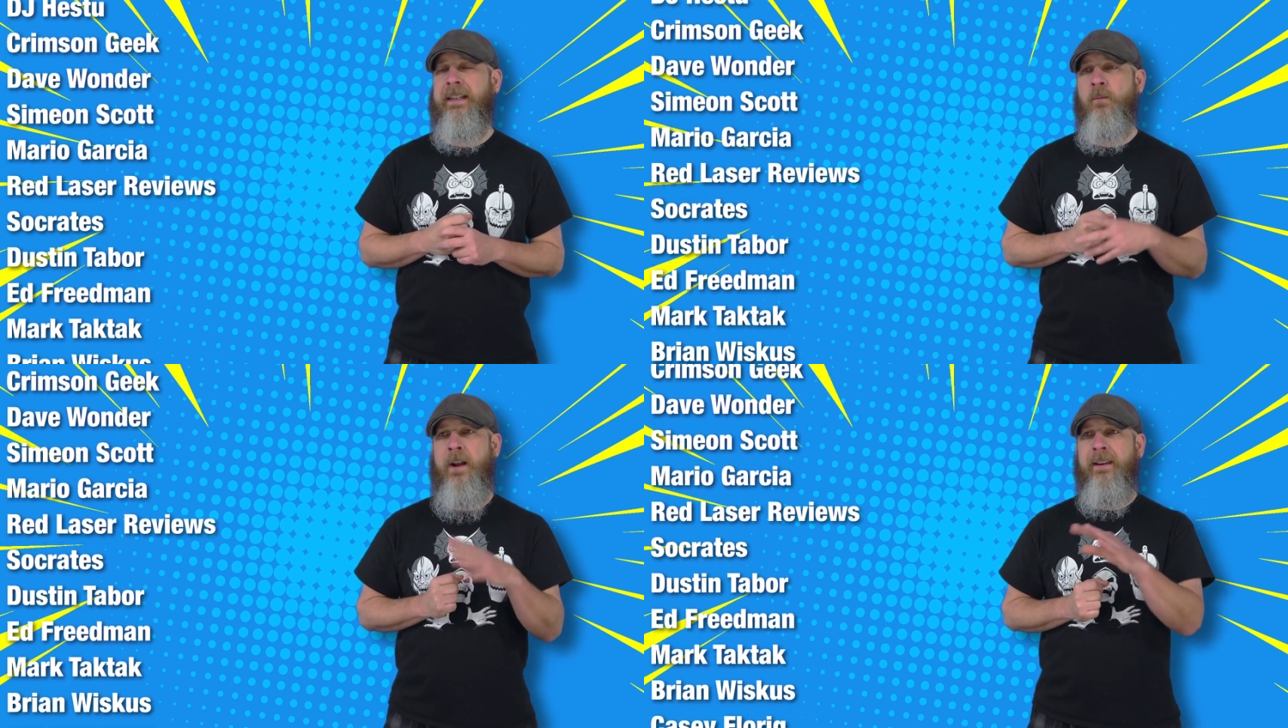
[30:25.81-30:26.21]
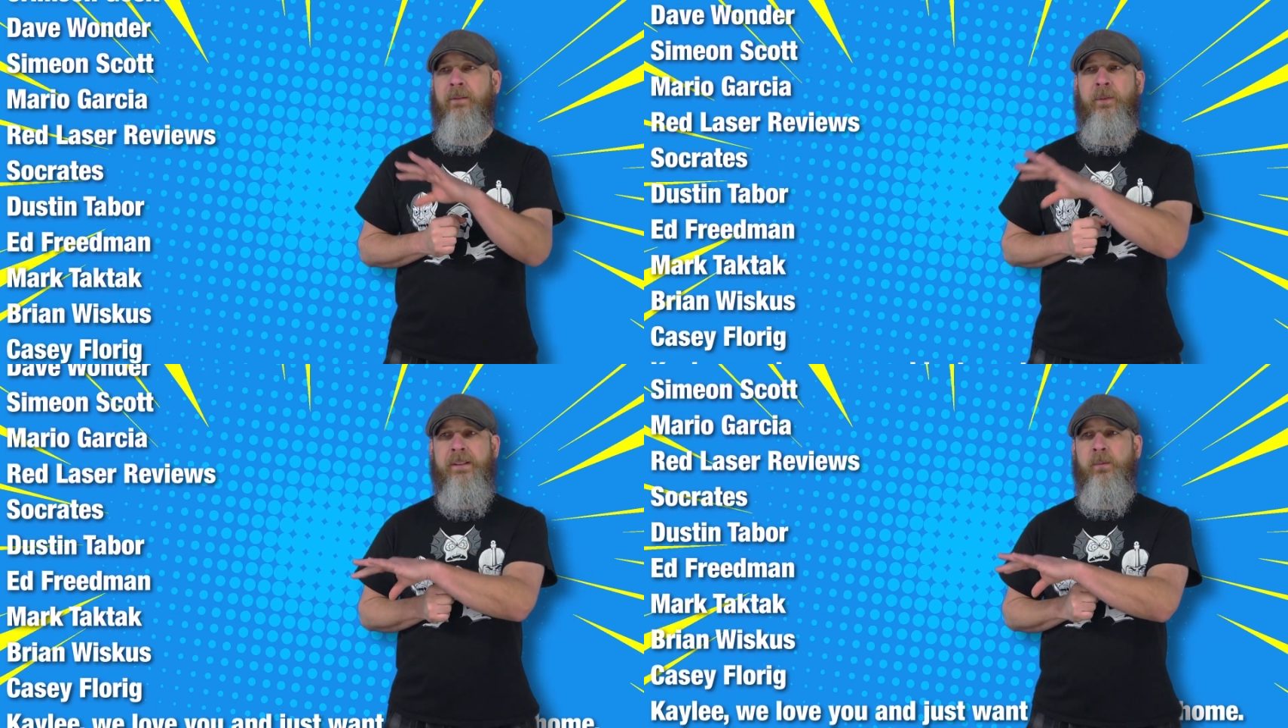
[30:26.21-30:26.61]
And while it
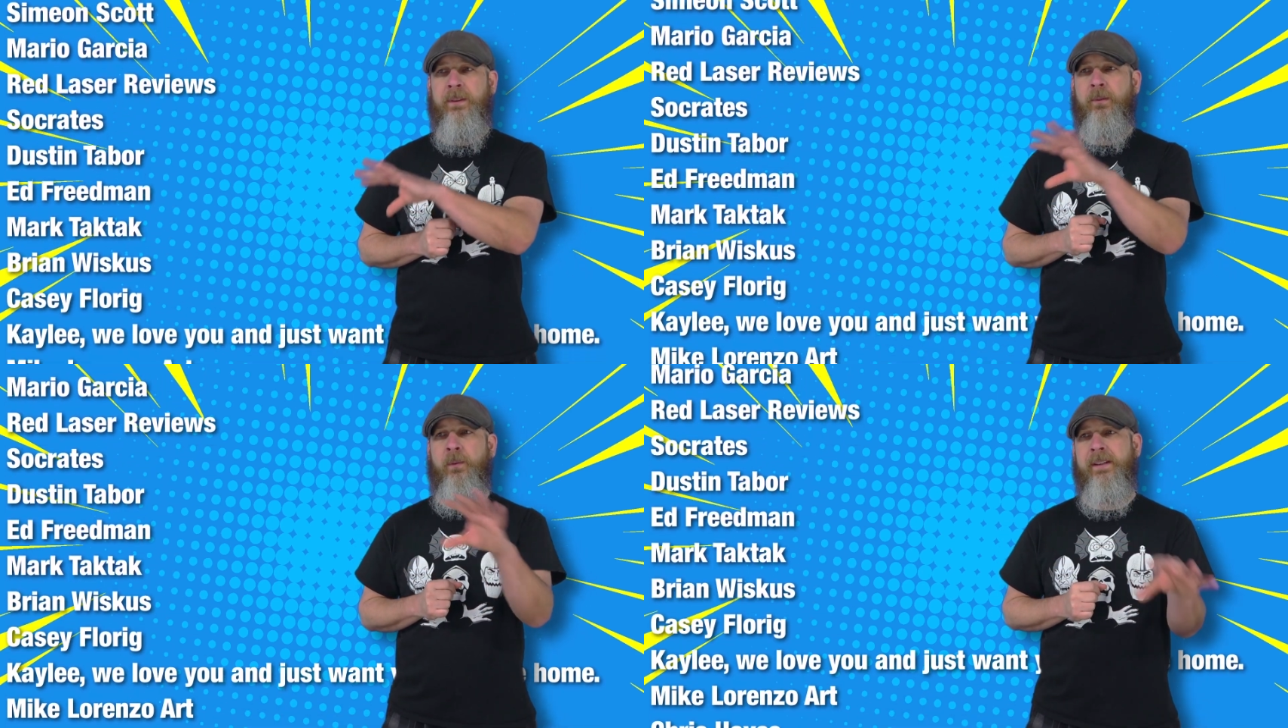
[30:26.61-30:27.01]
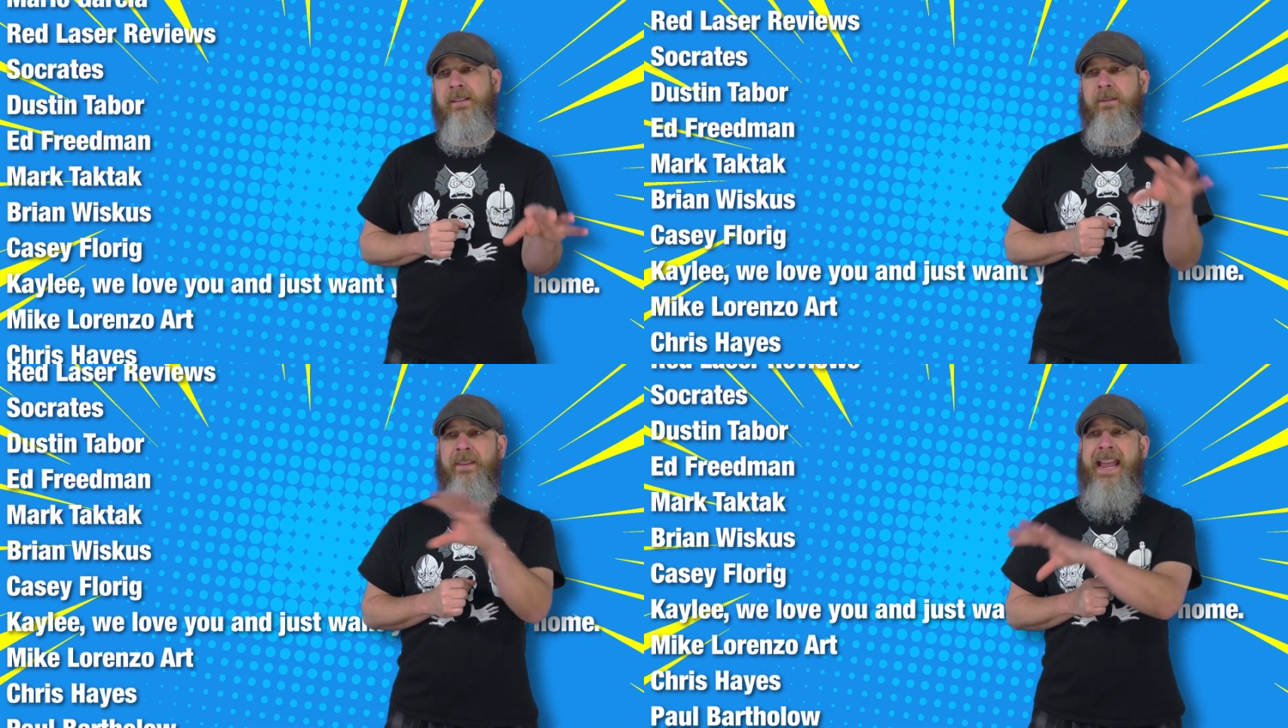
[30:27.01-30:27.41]
fits with the rest
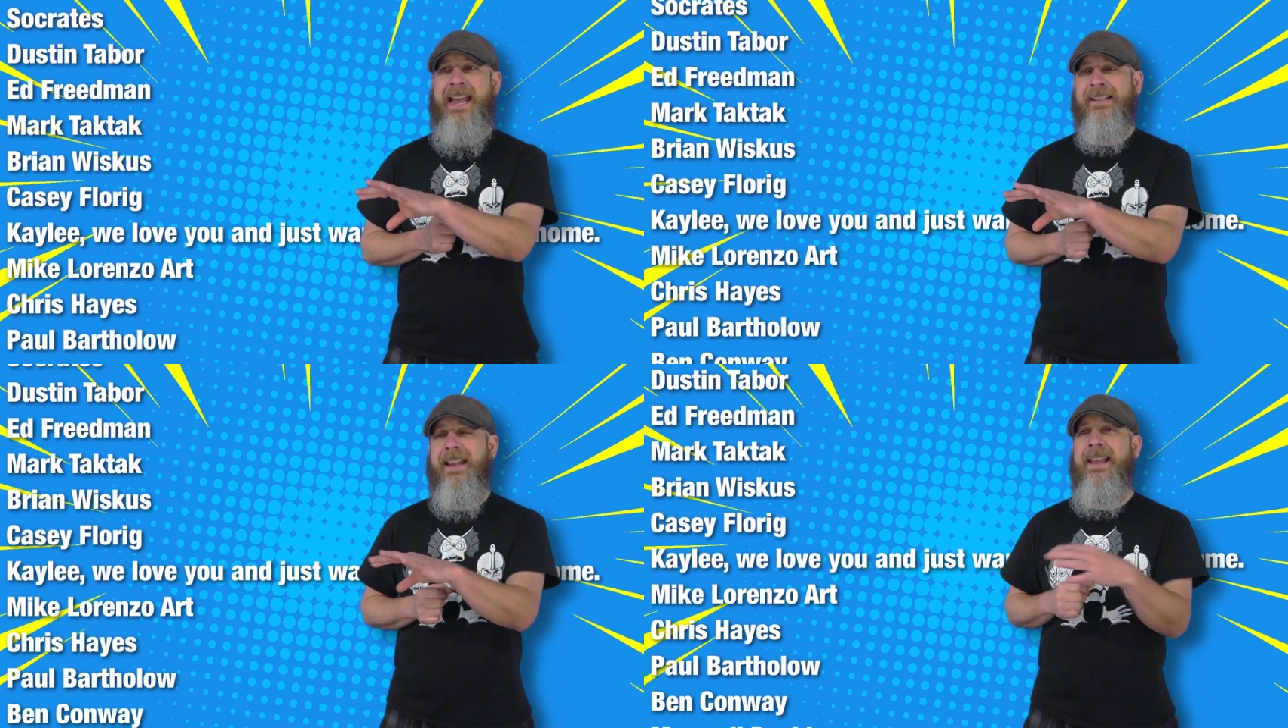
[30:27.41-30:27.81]
of that,